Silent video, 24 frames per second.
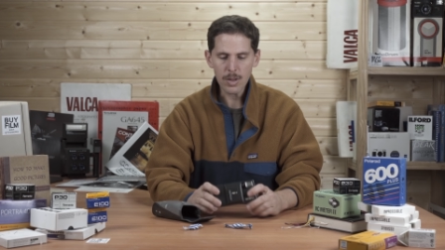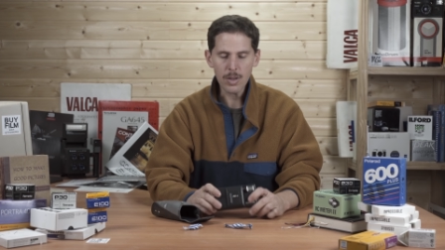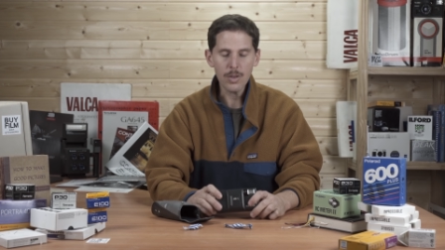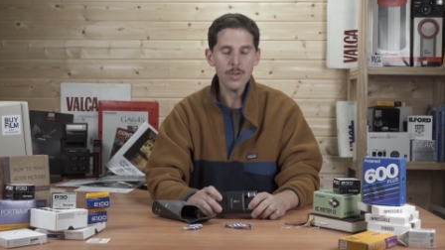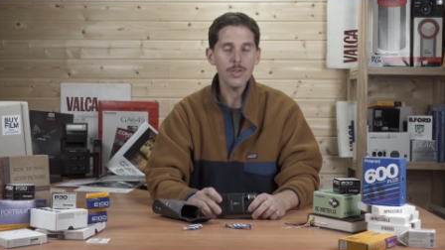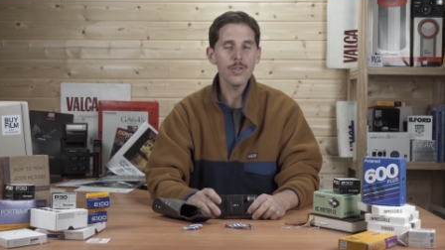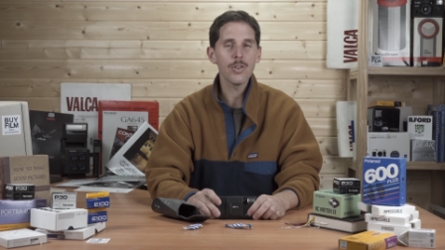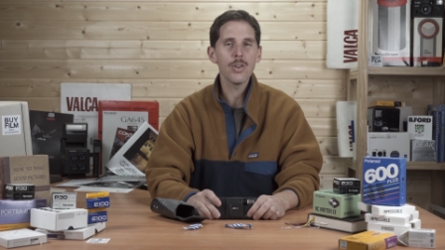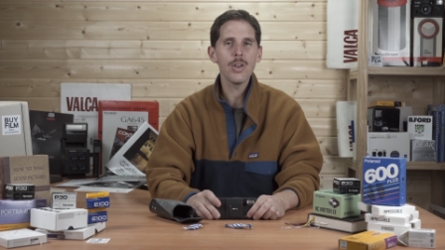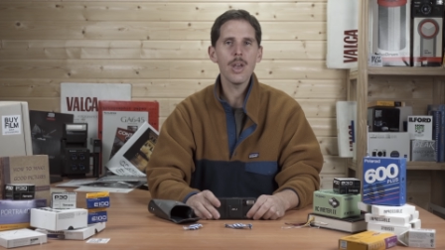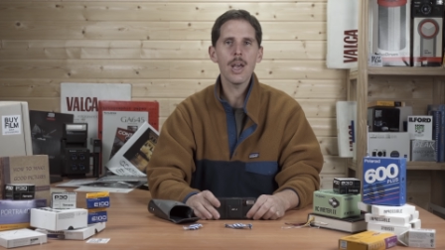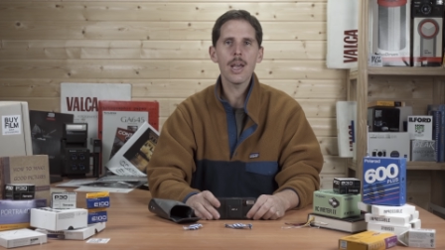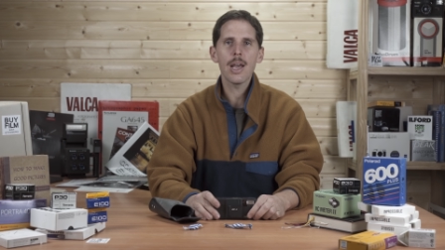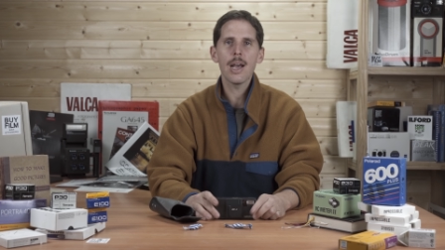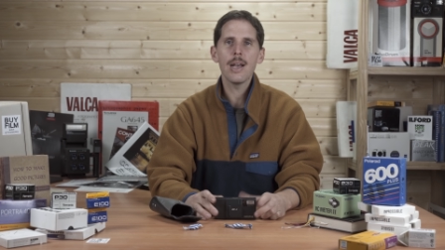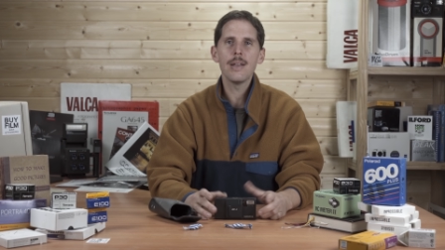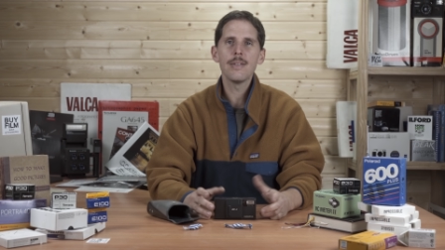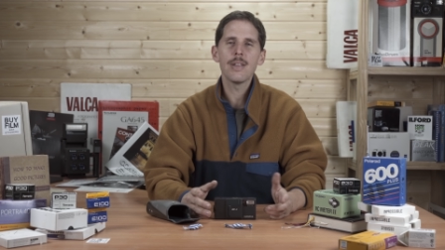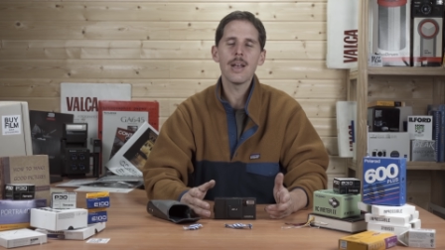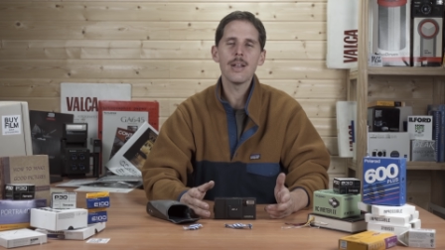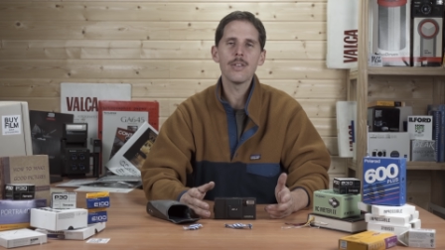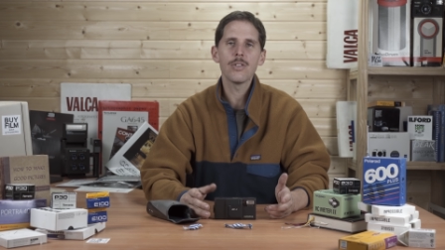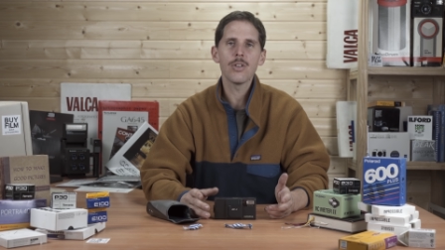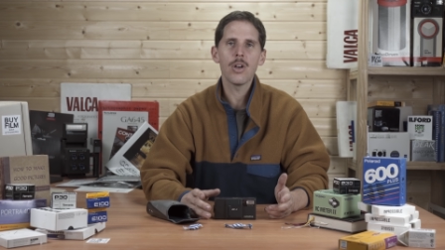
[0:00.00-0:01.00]
So yeah, guys,
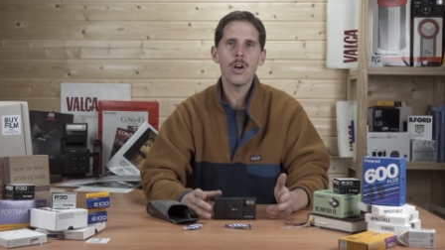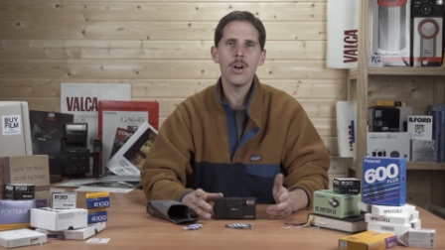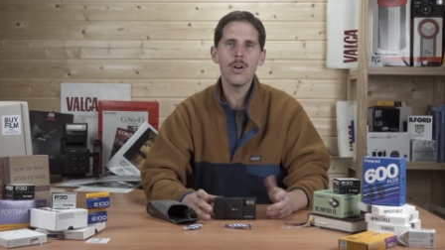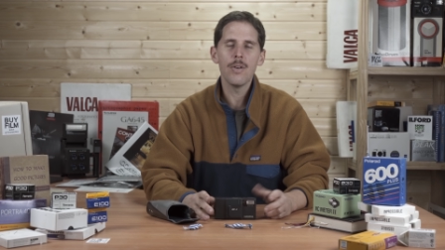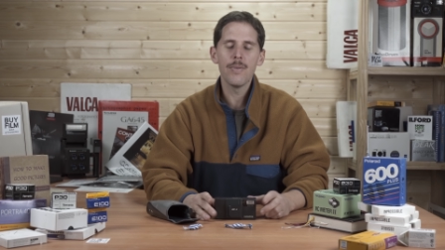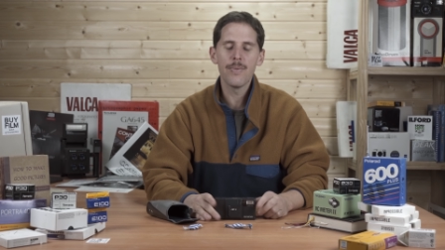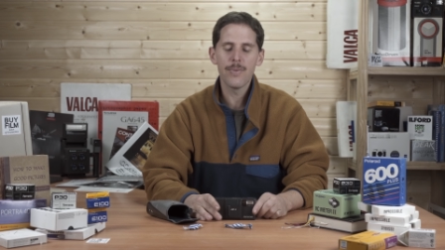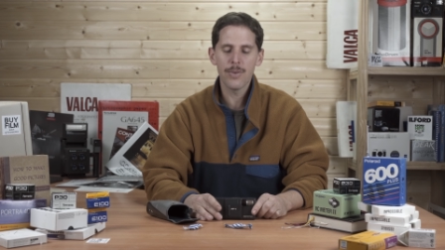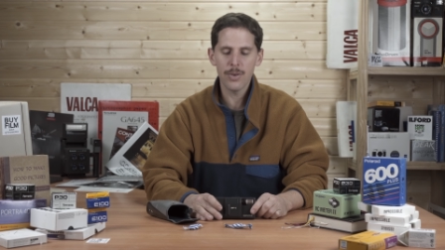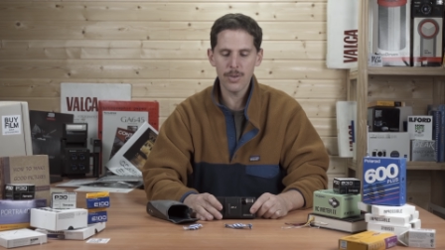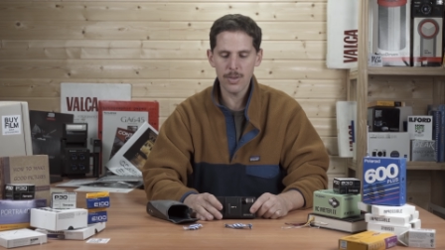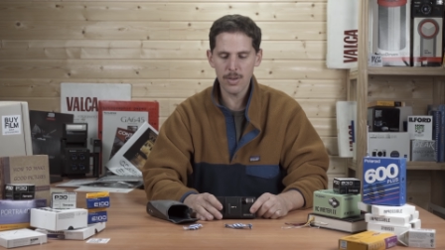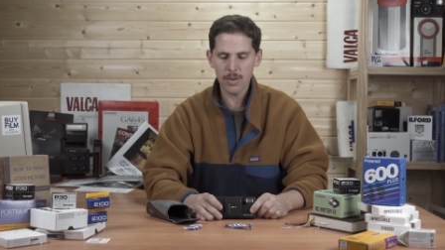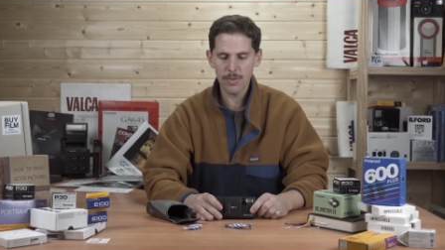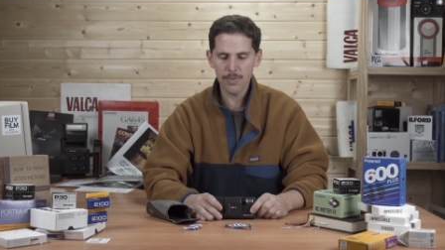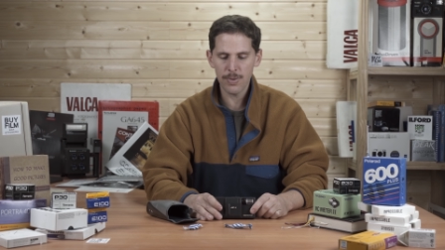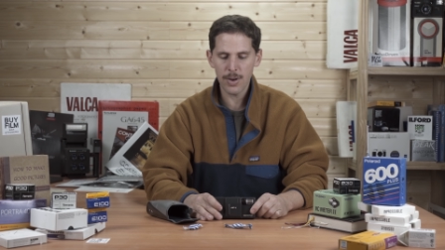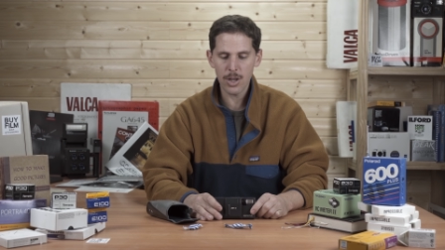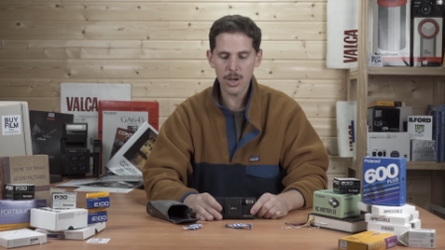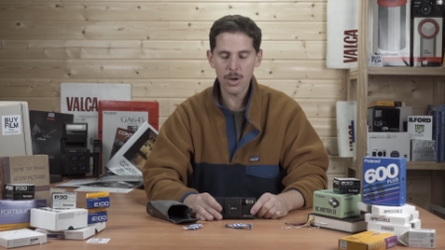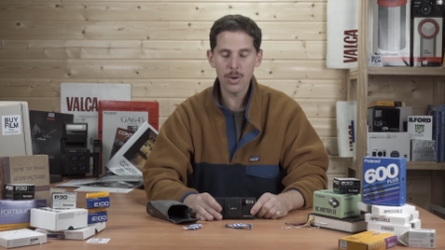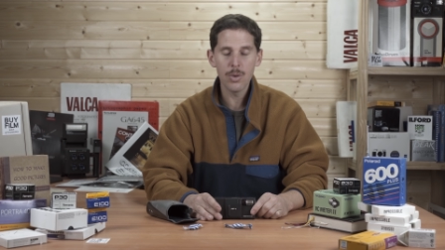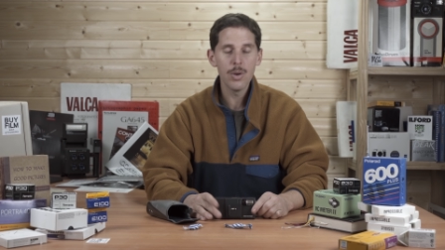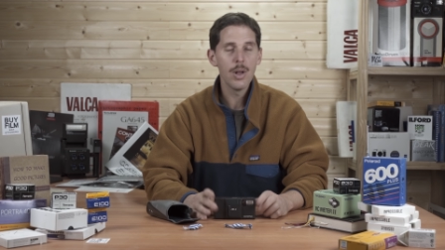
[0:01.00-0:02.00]
that's all for this
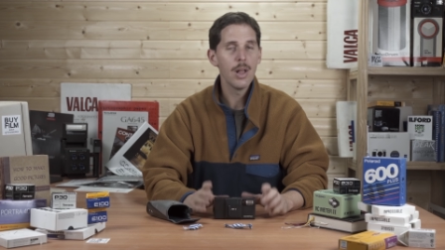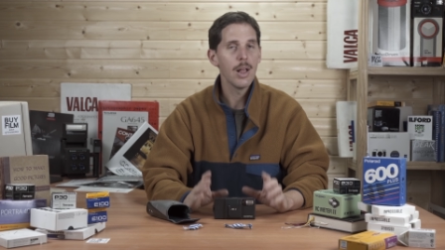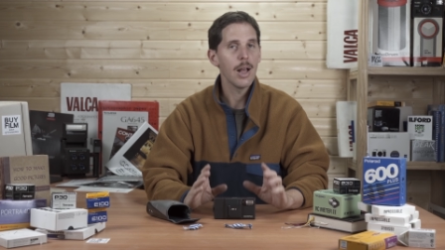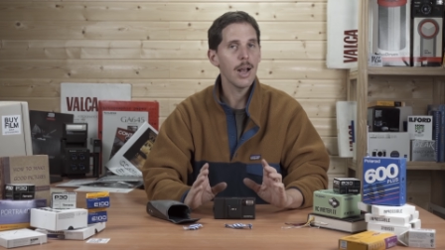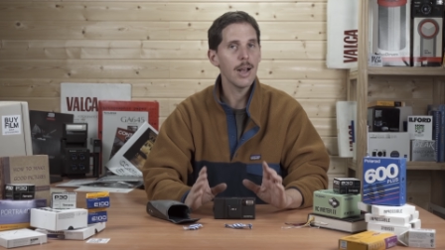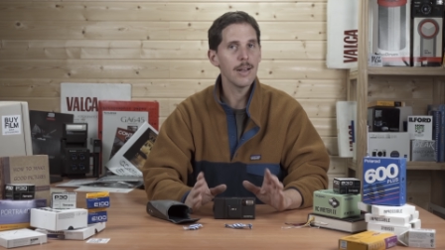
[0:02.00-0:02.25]
video.